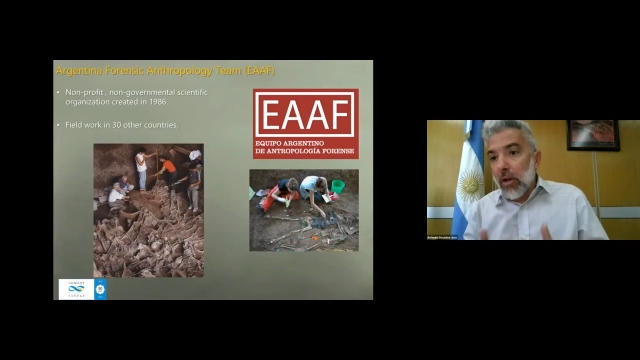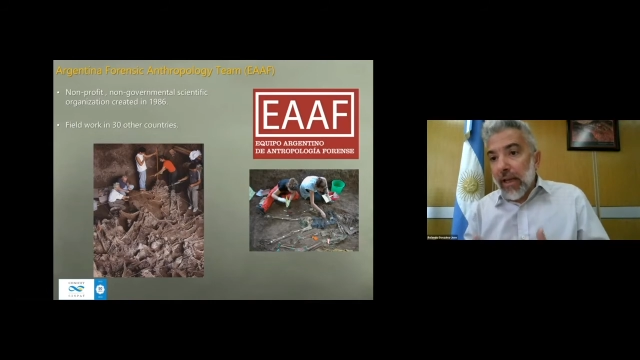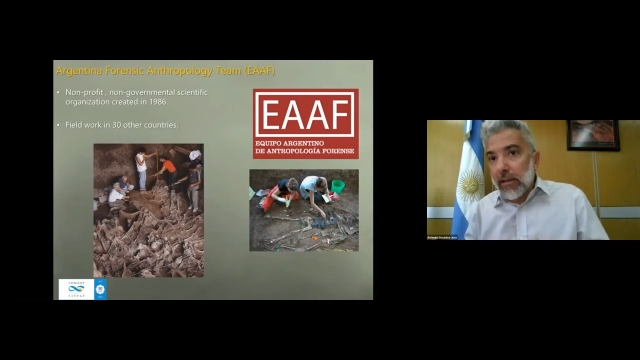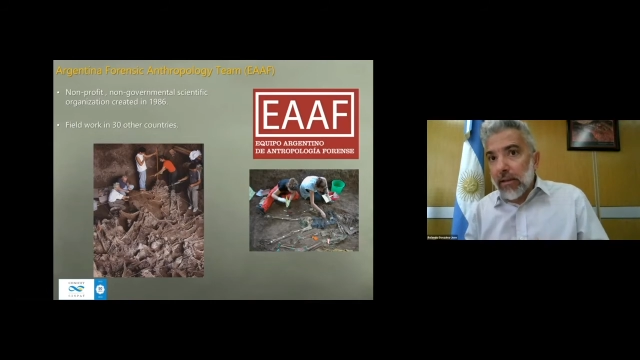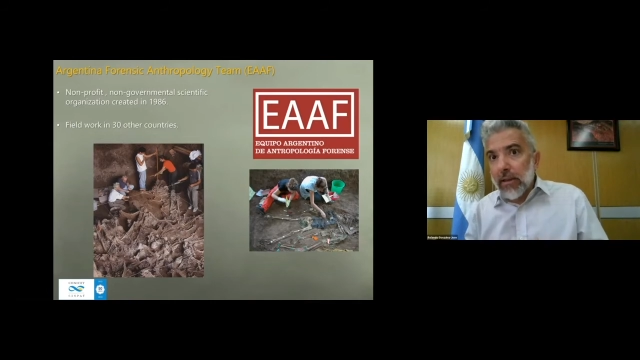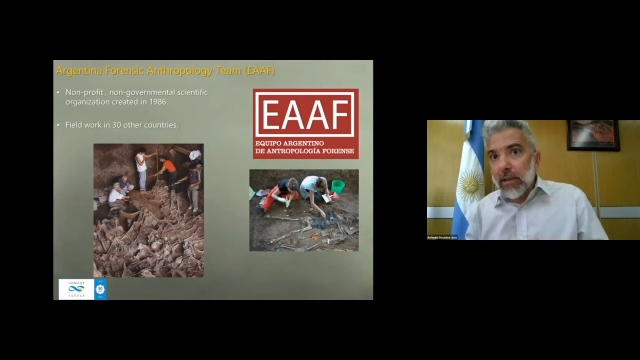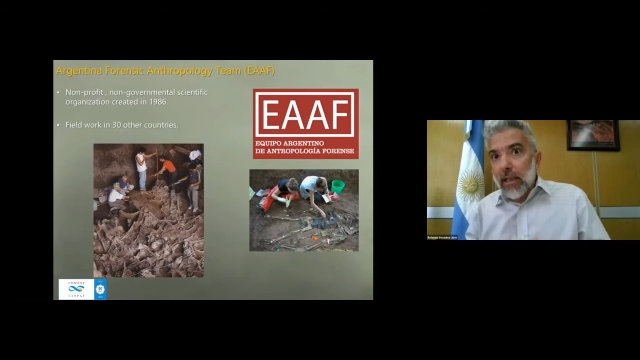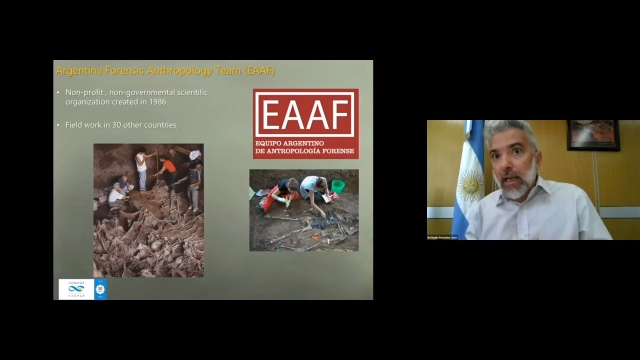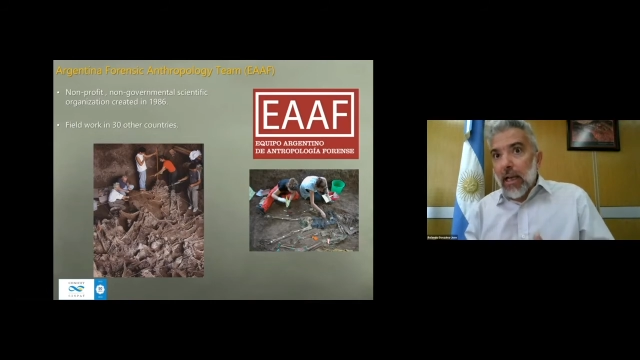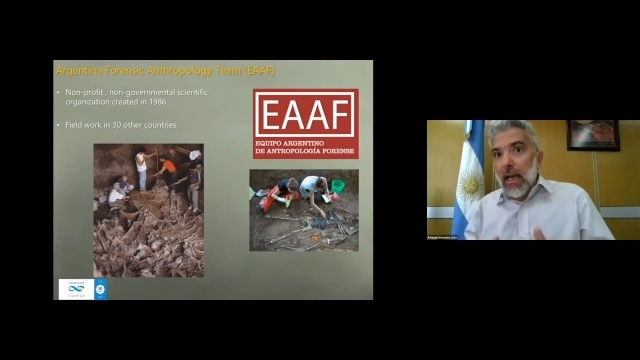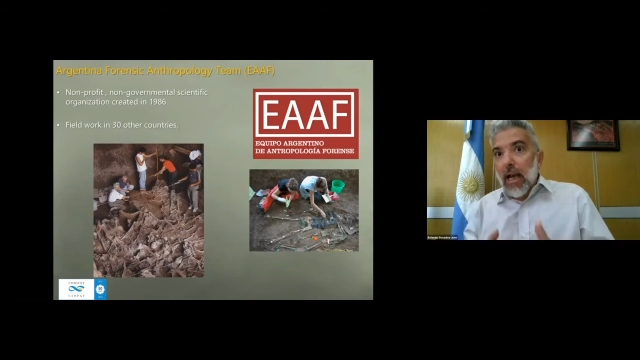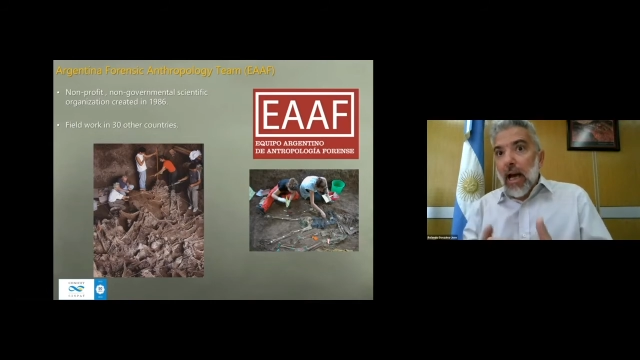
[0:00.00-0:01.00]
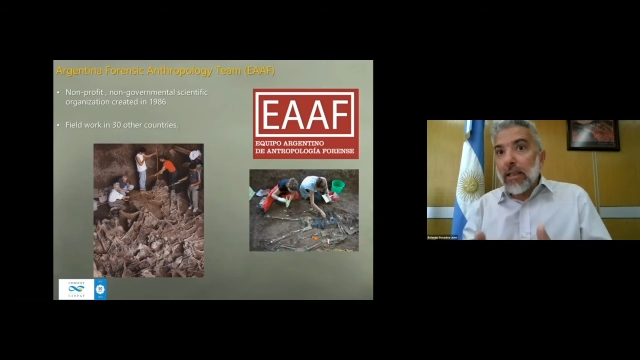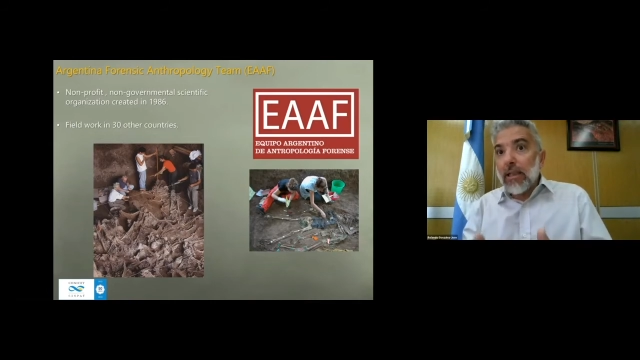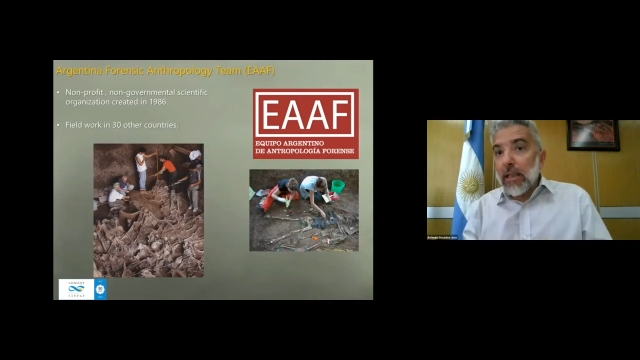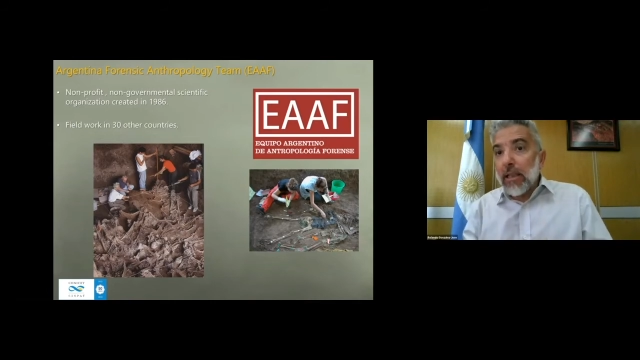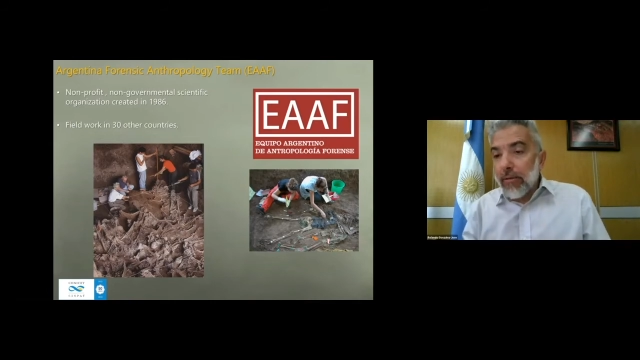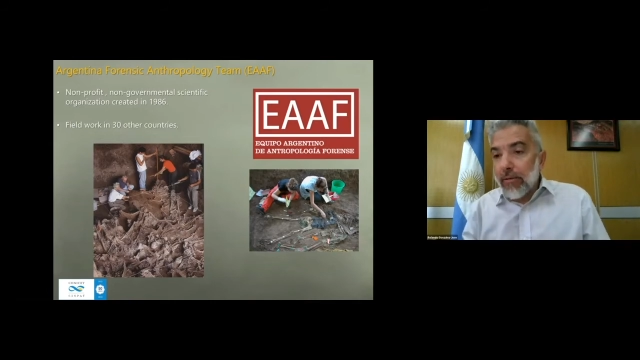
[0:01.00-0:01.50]
locate and
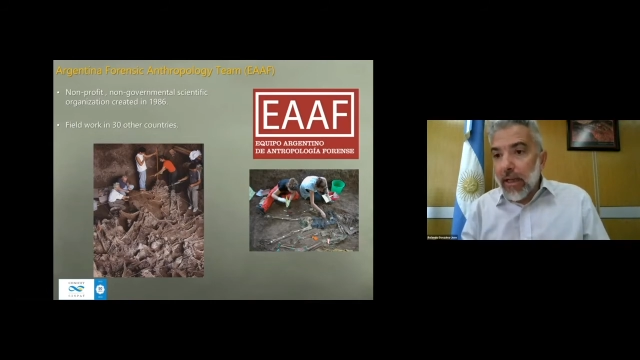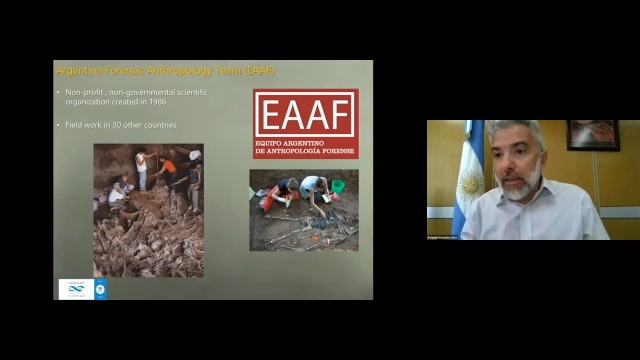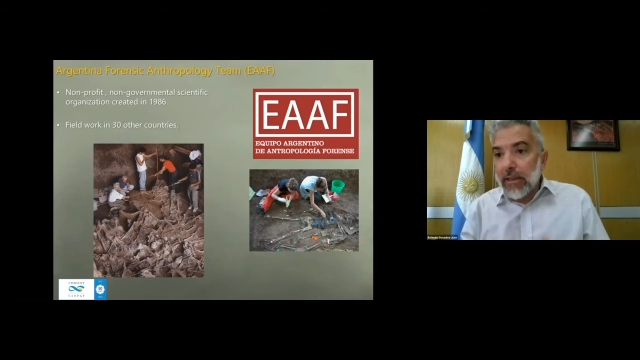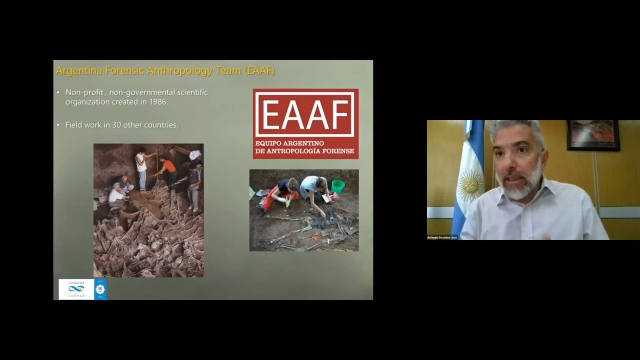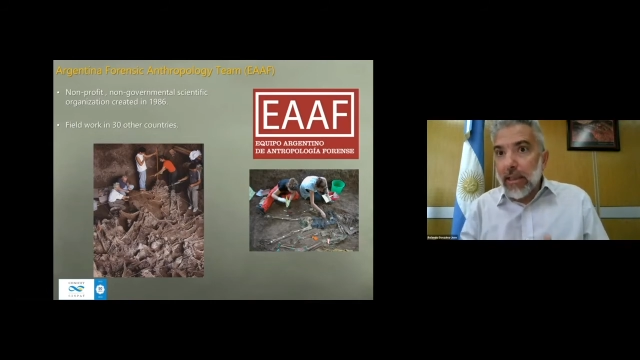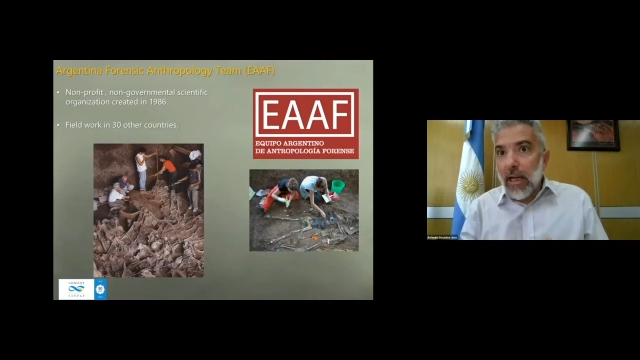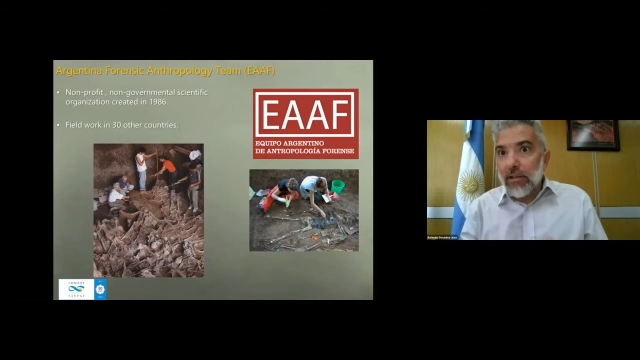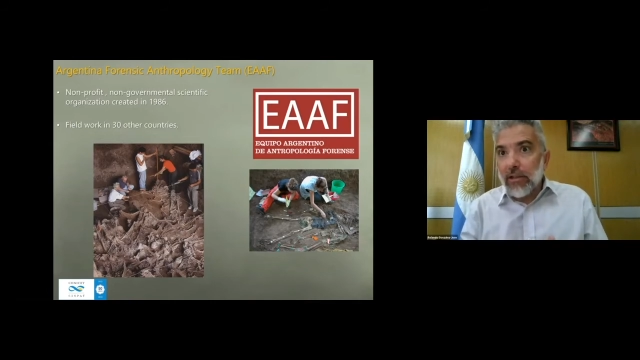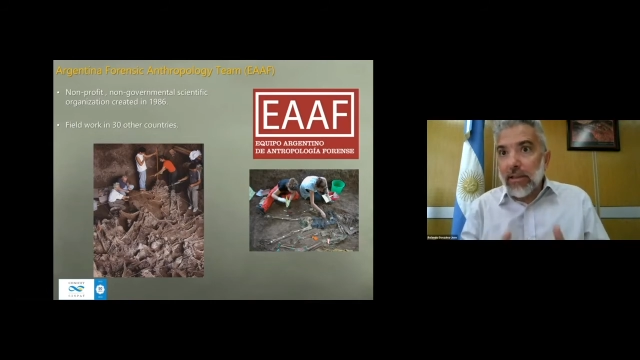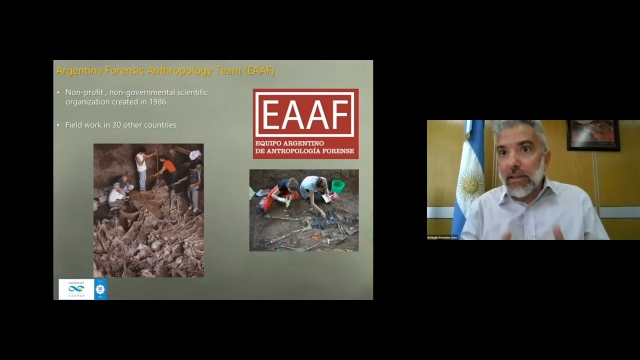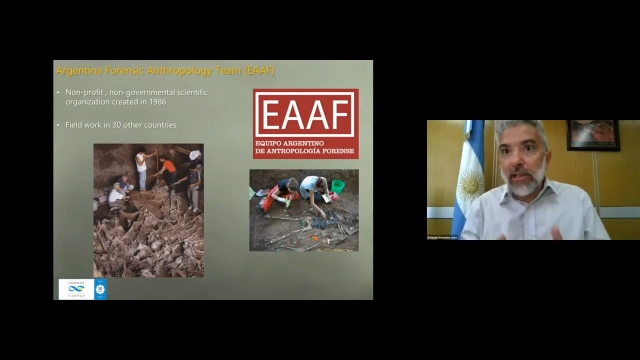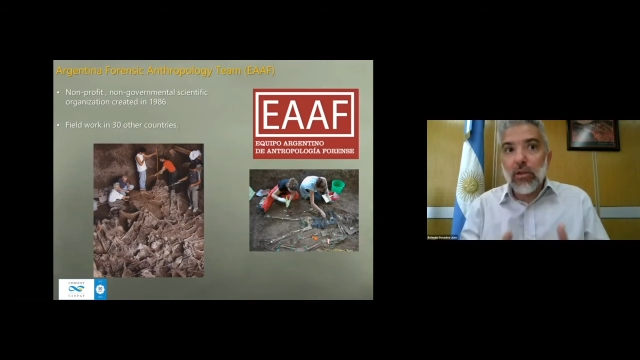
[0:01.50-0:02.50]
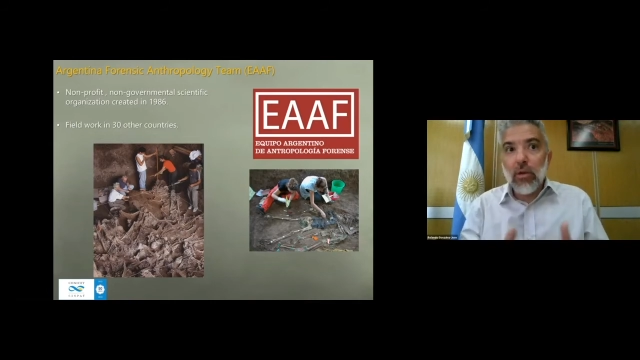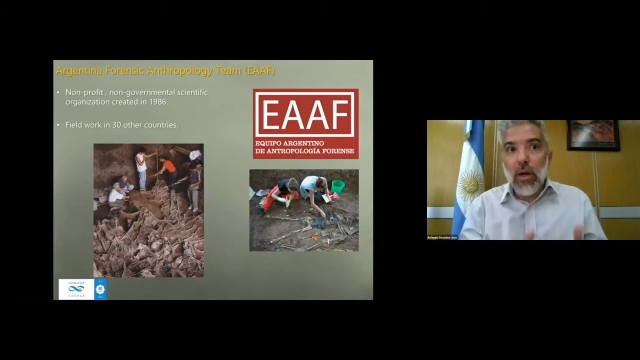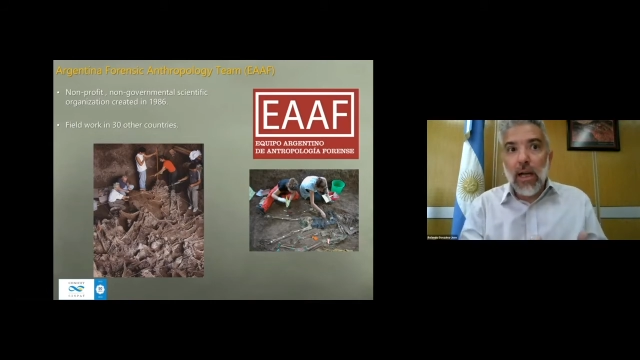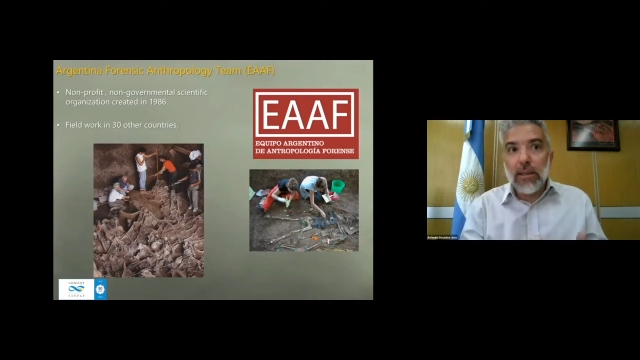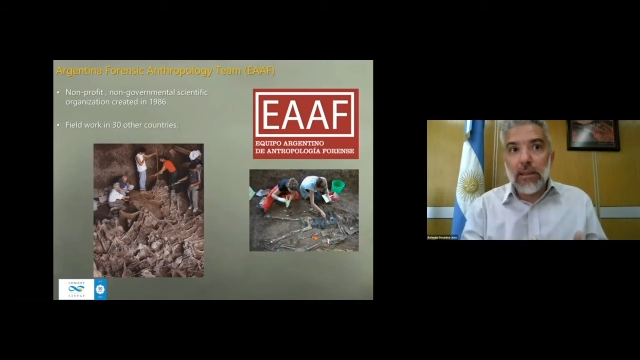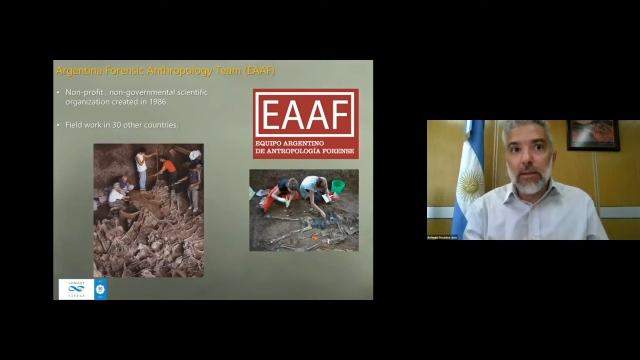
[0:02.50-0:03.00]
identify the Argentines who
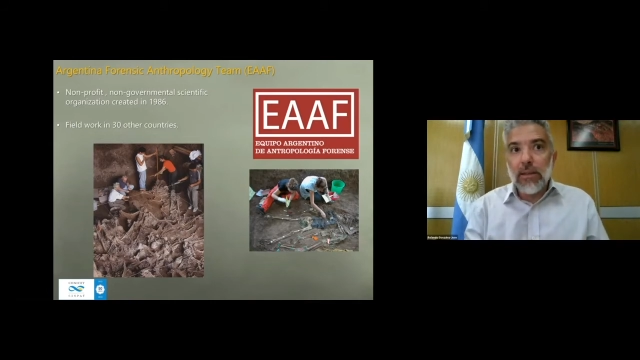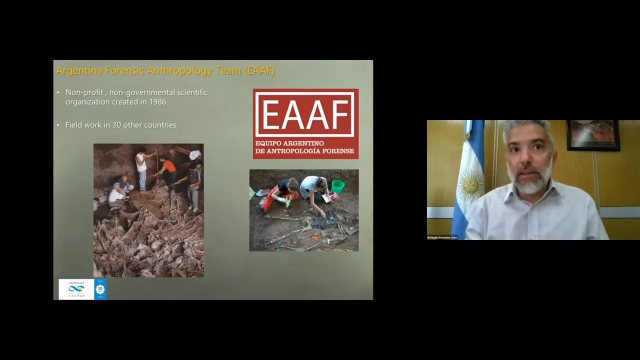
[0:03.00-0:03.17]
had